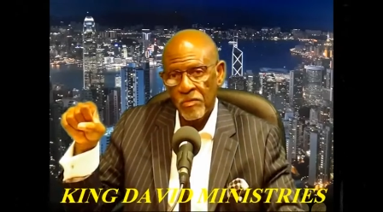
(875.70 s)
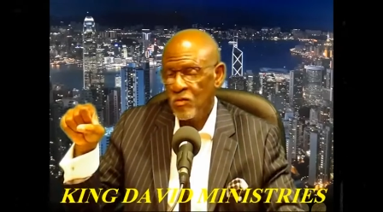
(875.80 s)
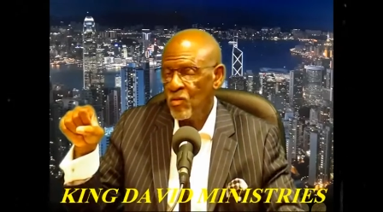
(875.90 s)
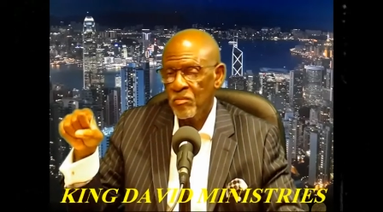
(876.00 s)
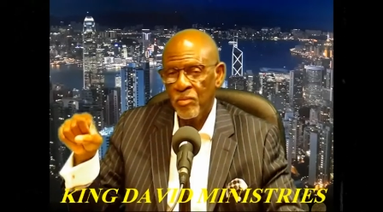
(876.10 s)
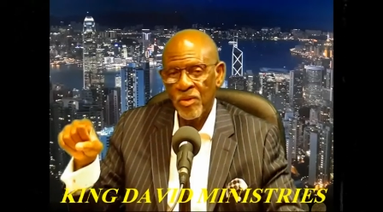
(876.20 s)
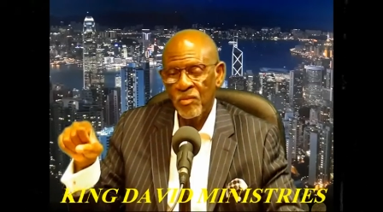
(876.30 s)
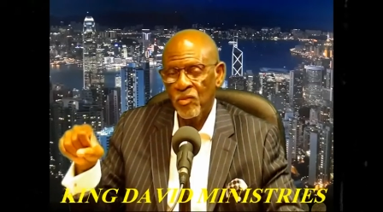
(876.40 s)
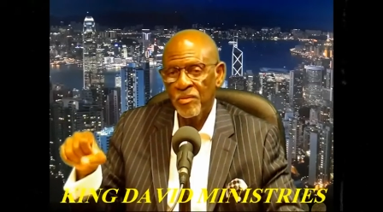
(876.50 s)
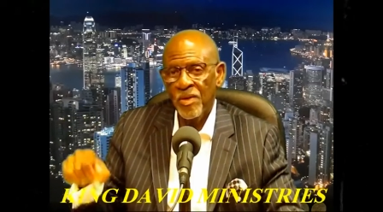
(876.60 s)
You ain't
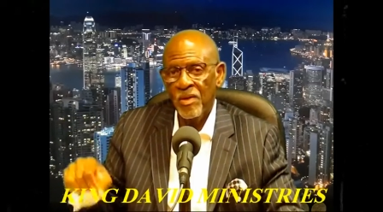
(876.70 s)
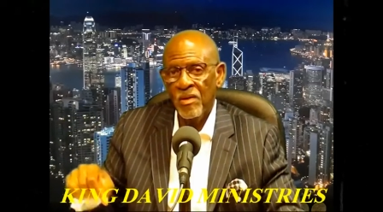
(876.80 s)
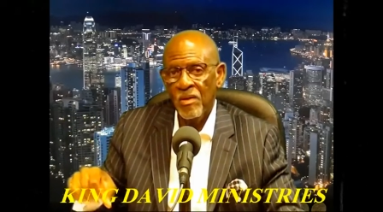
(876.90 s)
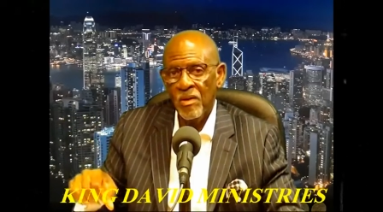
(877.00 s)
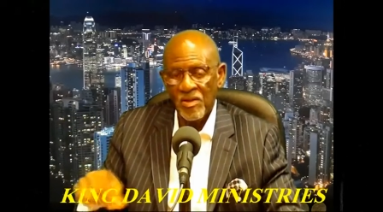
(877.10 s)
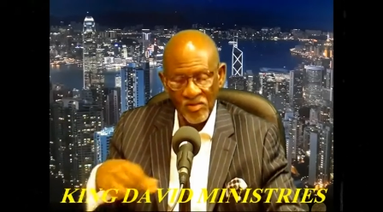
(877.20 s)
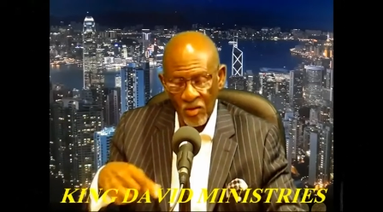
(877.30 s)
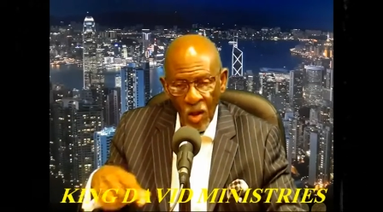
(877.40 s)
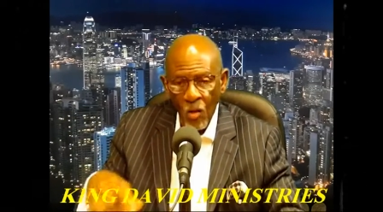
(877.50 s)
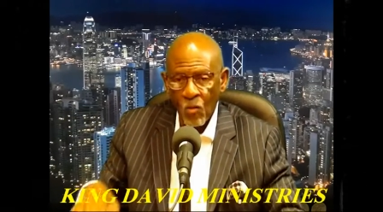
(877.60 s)
praying with me. It's a
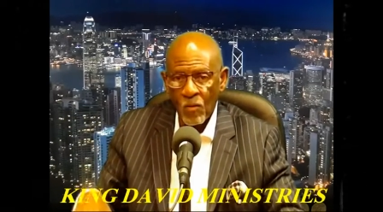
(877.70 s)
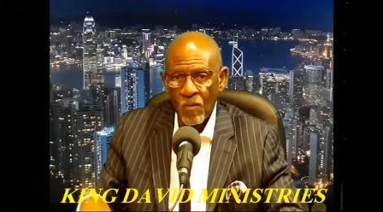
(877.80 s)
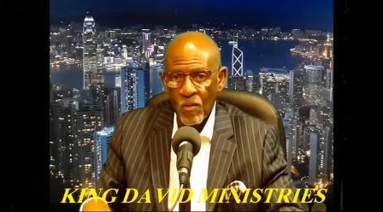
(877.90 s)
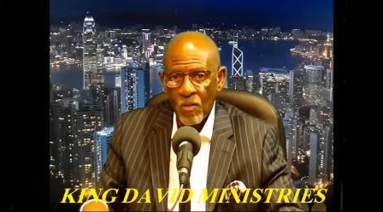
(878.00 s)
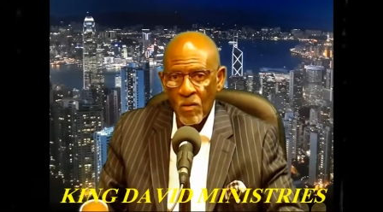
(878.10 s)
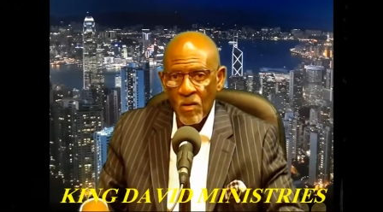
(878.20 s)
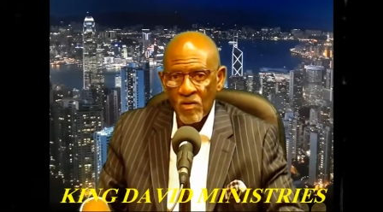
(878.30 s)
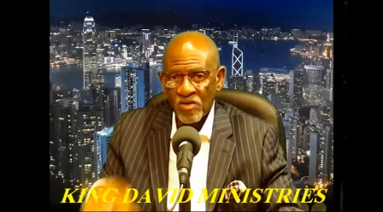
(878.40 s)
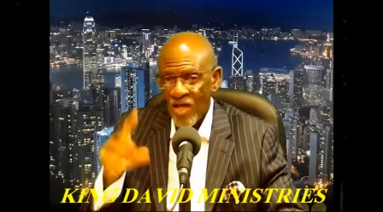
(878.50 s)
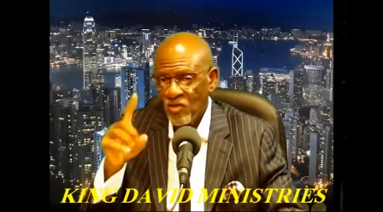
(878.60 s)
law.
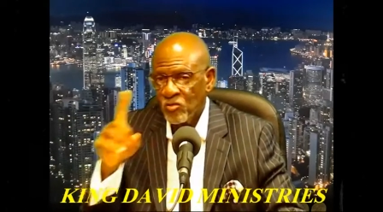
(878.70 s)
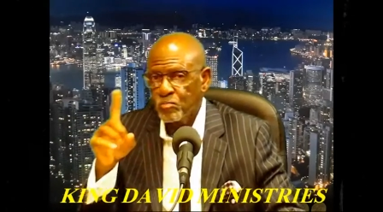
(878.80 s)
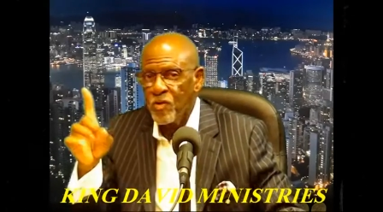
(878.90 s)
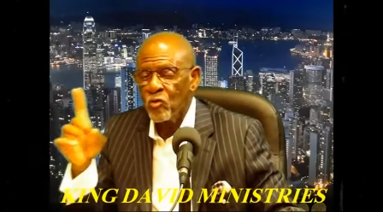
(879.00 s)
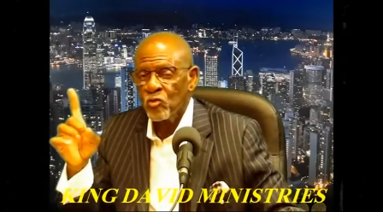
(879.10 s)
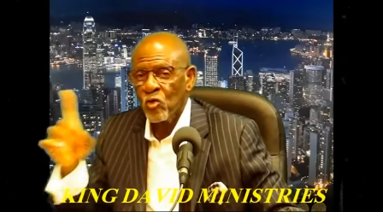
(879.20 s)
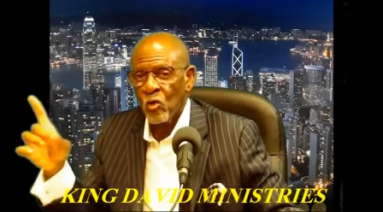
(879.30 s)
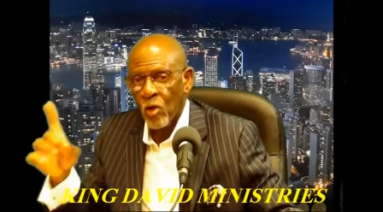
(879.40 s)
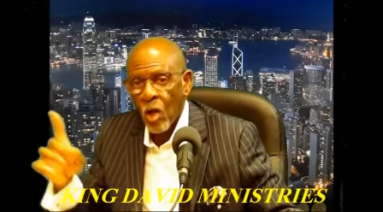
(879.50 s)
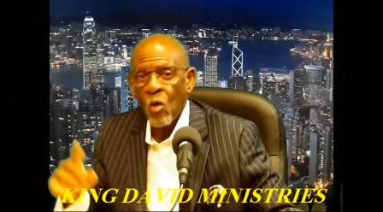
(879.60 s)
There are spiritual
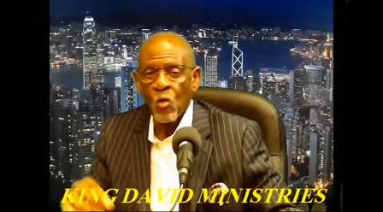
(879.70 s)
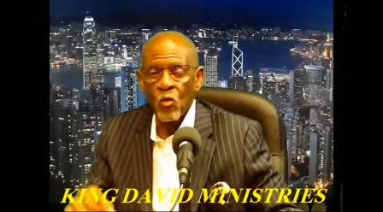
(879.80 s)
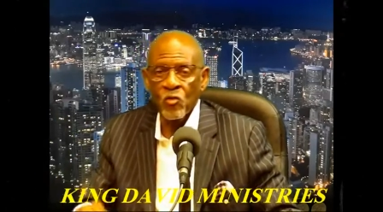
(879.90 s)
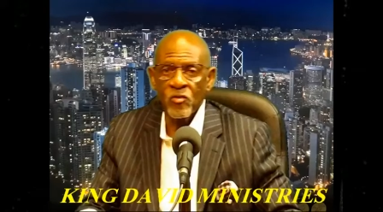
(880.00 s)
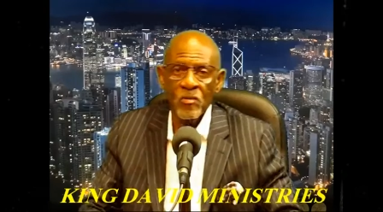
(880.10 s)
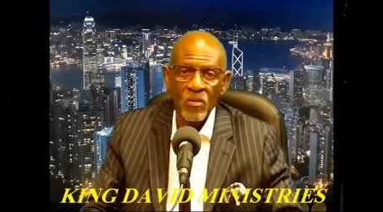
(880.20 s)
laws.